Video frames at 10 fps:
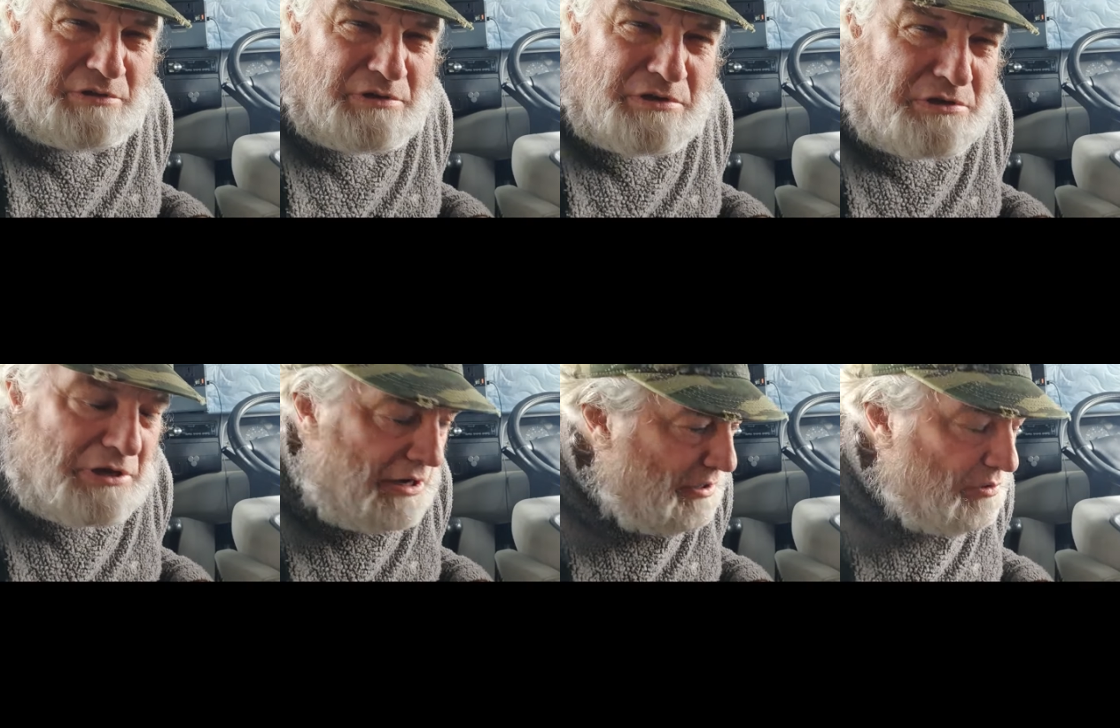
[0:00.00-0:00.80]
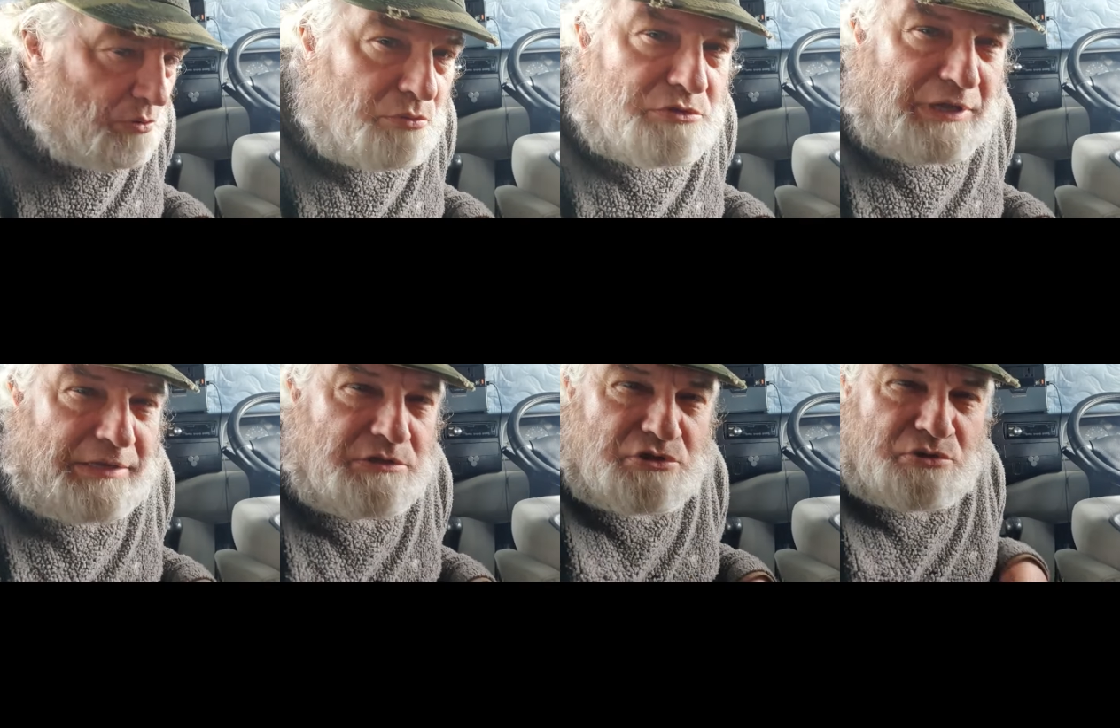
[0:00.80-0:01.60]
Yeah, you get it in all
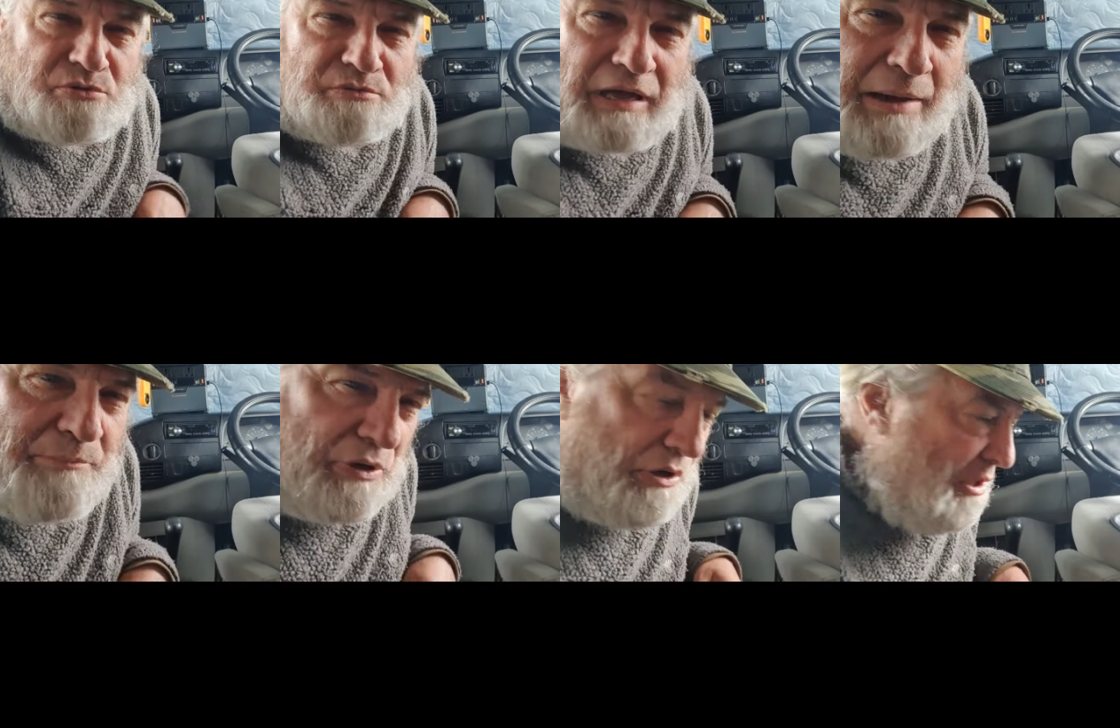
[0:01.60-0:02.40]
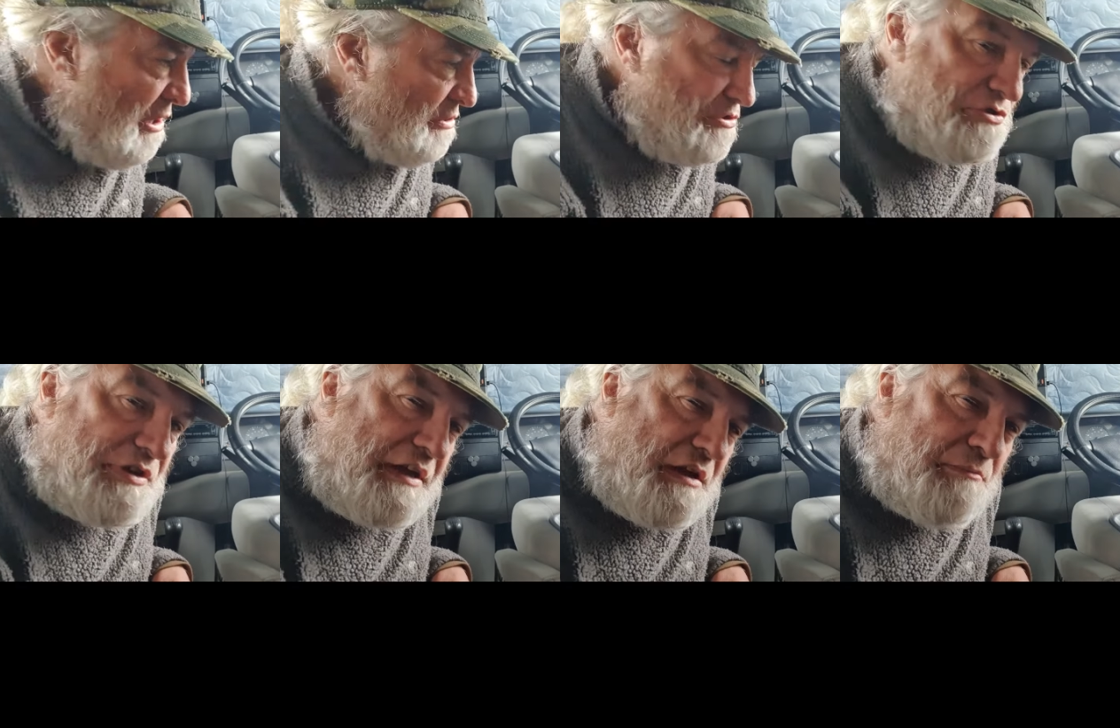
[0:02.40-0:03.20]
tents and all that, but just
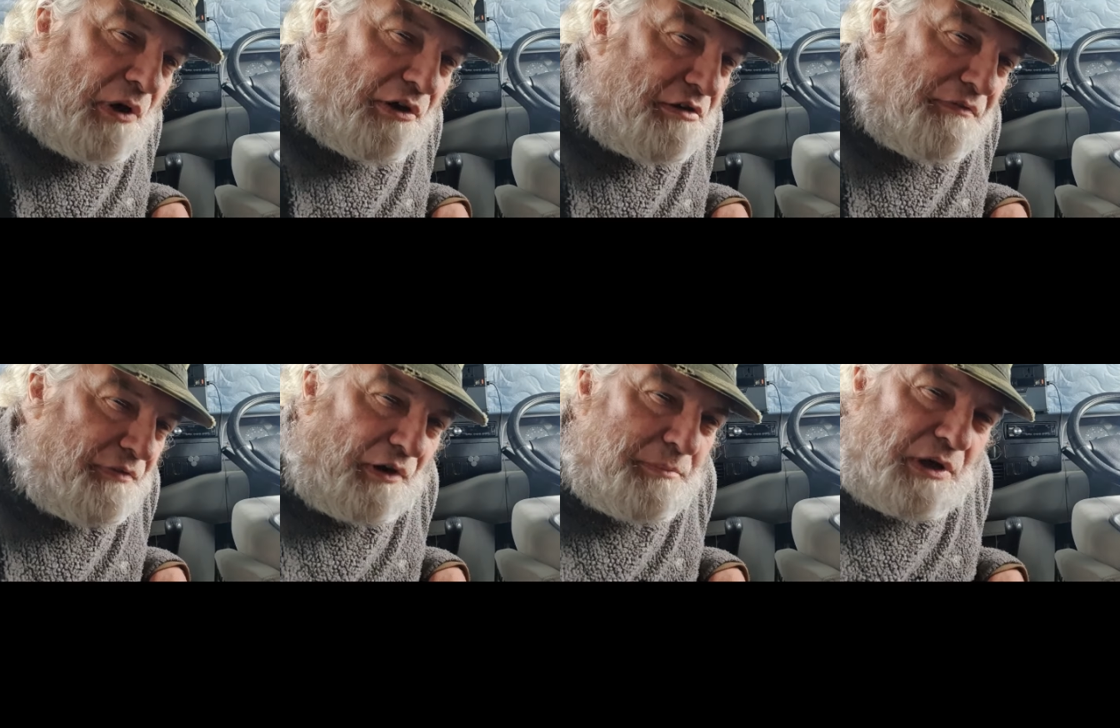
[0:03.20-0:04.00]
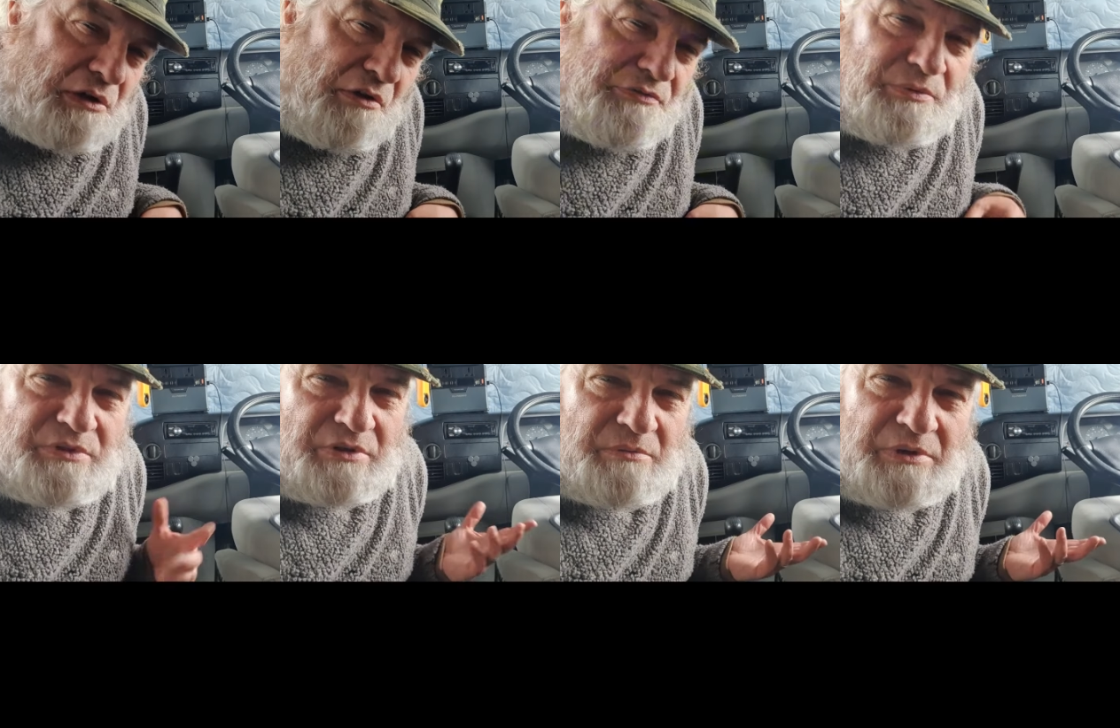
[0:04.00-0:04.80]
take a microfiber cloth
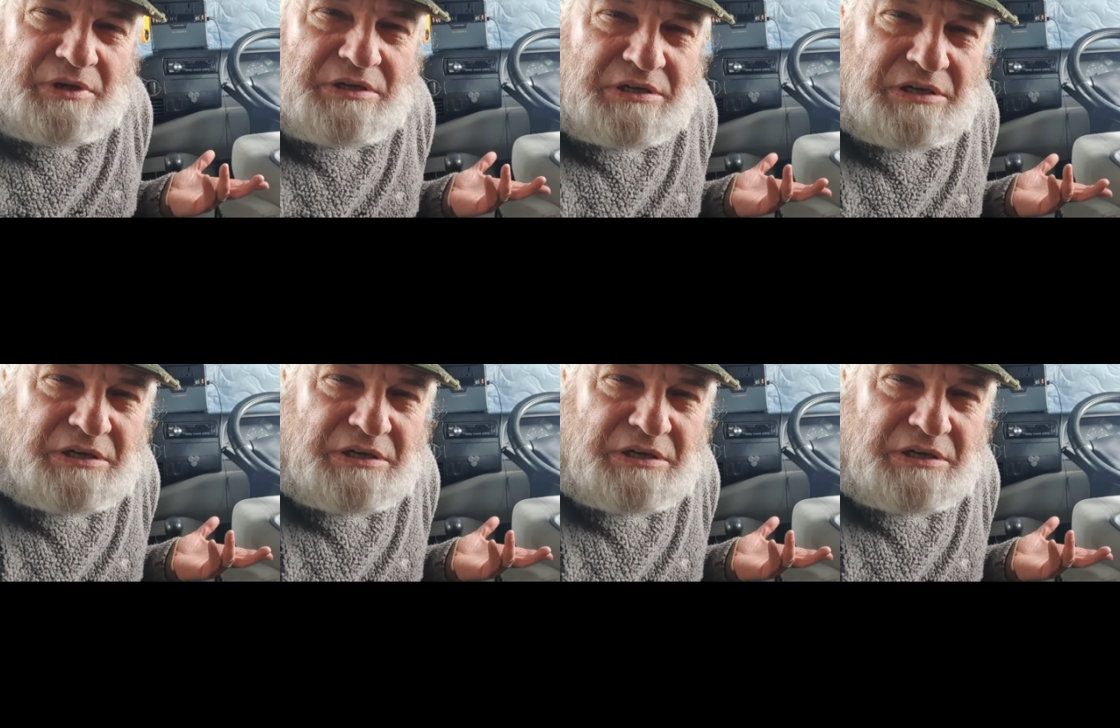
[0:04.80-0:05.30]
with you and